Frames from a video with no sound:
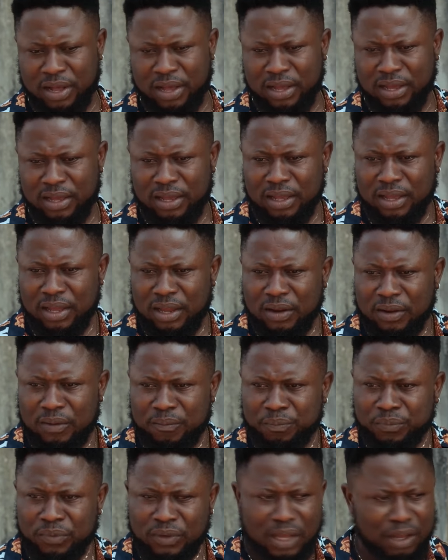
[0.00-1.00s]
her,
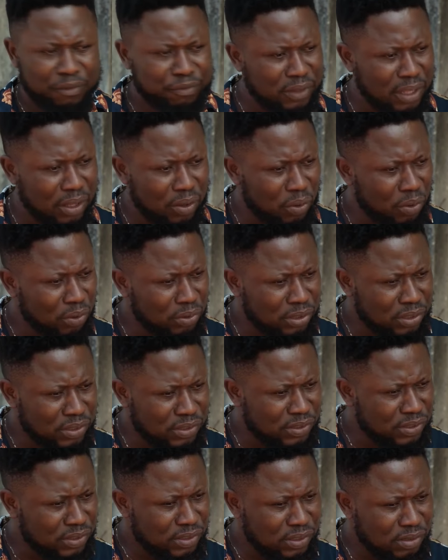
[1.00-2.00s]
after all
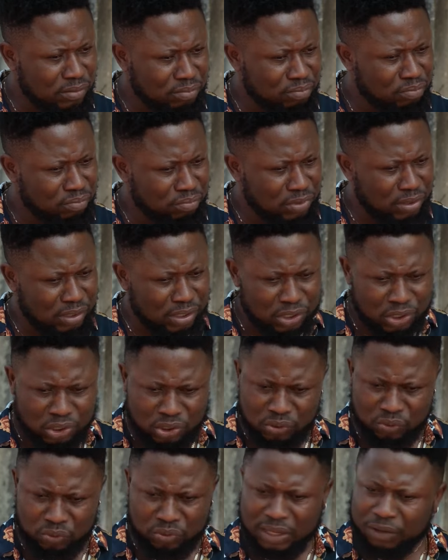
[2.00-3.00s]
these
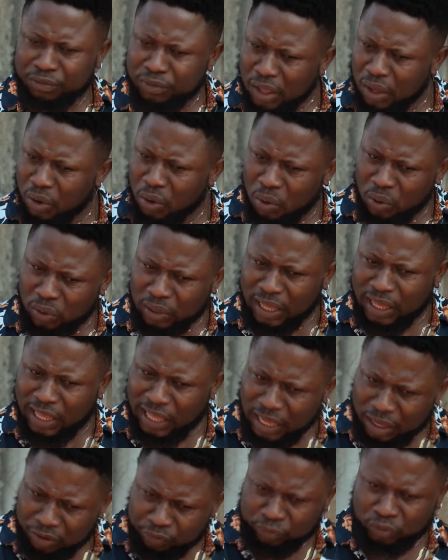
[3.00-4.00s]
issues, after all I
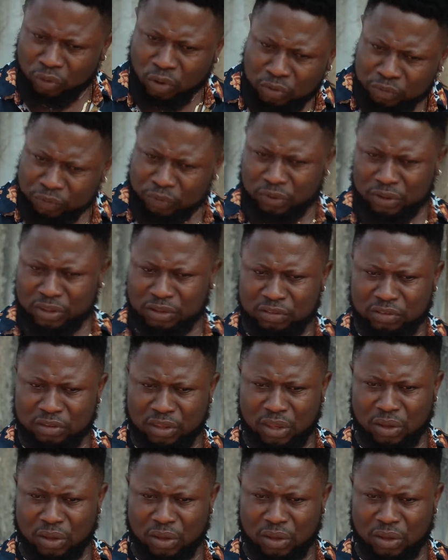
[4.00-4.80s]
have done for this